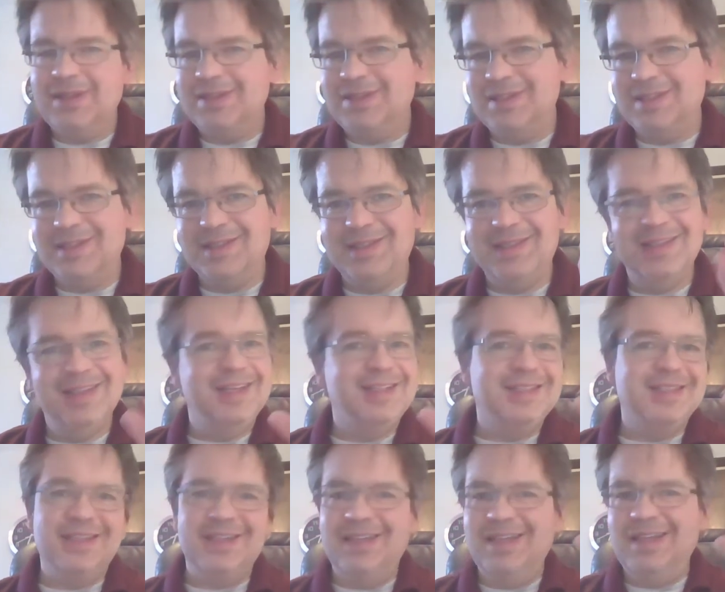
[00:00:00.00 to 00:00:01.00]
Just
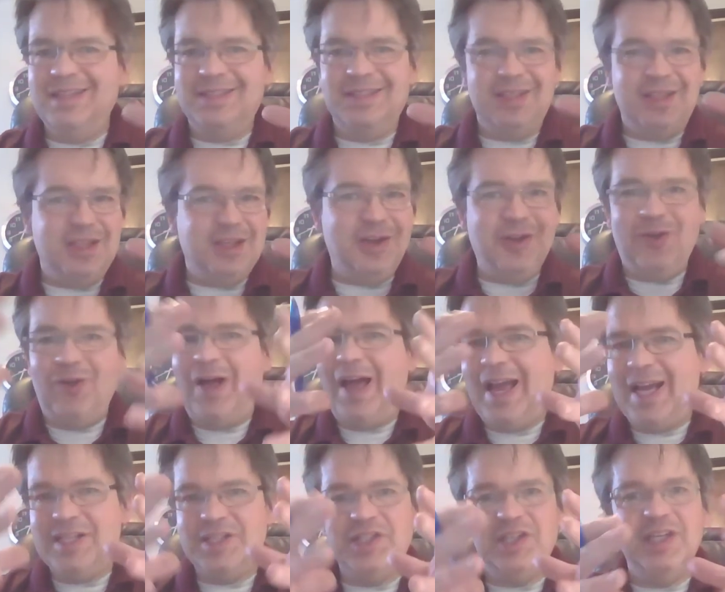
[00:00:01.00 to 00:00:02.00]
it's a it's a
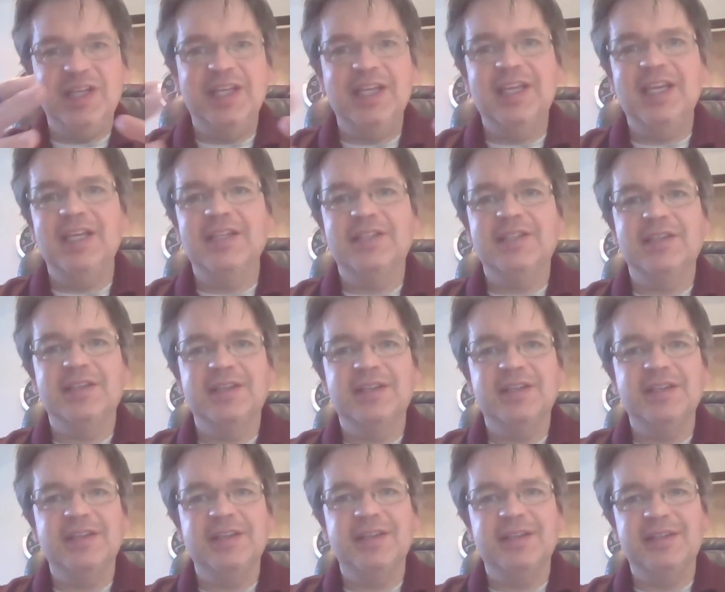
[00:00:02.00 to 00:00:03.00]
clashing it's an
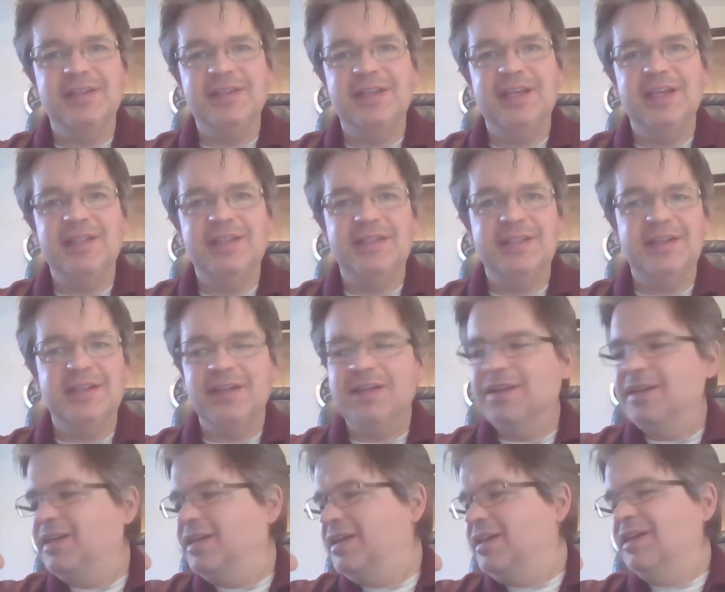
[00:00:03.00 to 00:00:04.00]
it's it's a
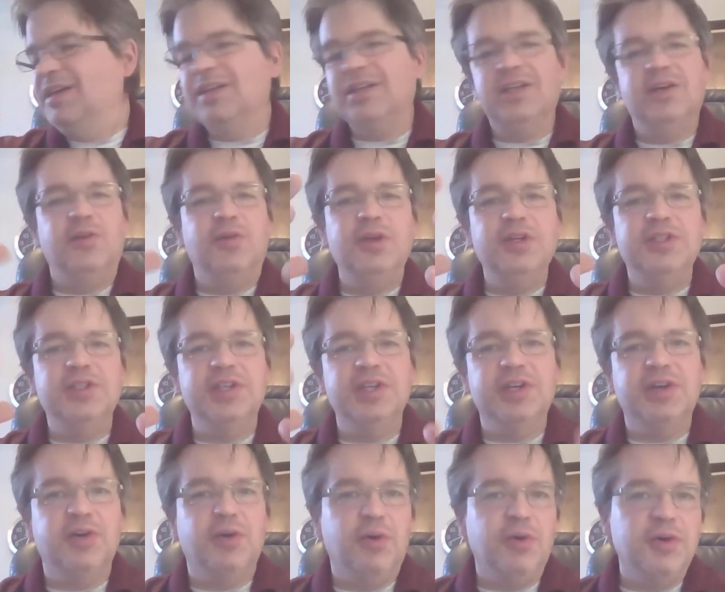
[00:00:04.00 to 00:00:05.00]

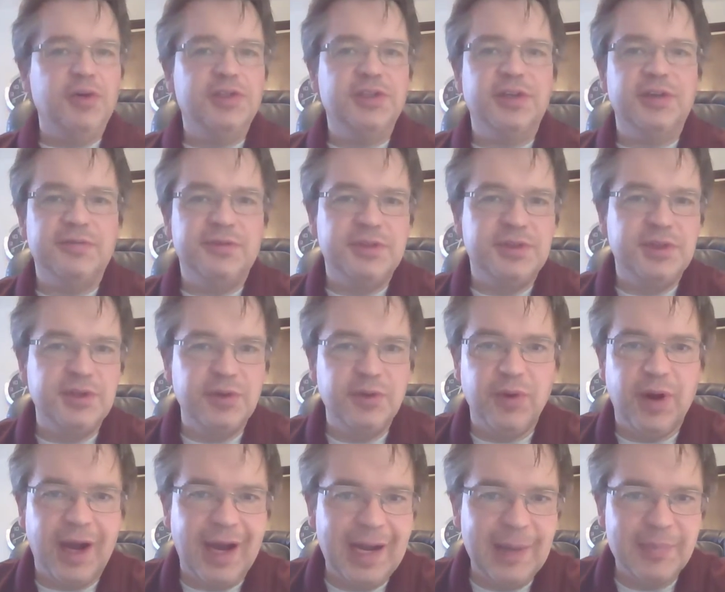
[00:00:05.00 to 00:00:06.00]
collision course of
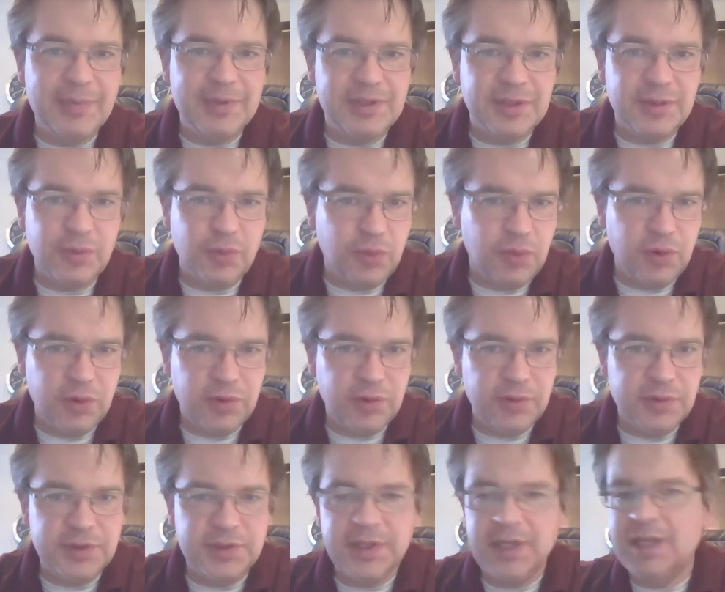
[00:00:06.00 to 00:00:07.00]
two opposite
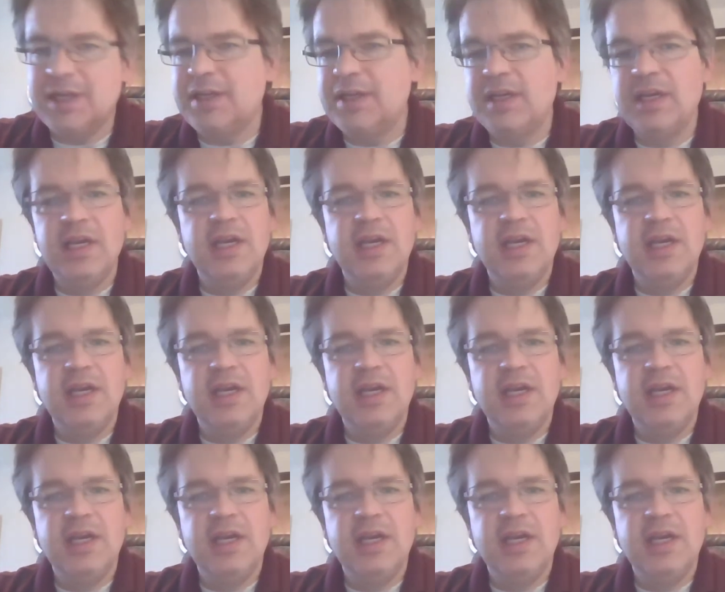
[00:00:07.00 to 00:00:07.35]
worlds that